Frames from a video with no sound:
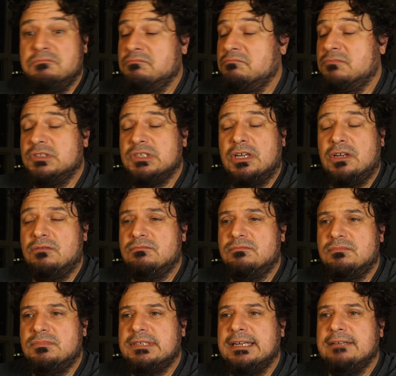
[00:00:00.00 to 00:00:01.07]
So
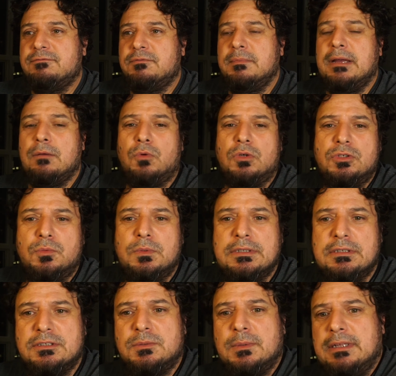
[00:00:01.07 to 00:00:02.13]
take from that what you will
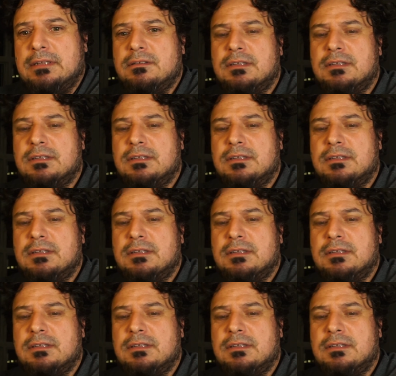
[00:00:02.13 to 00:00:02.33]
as well.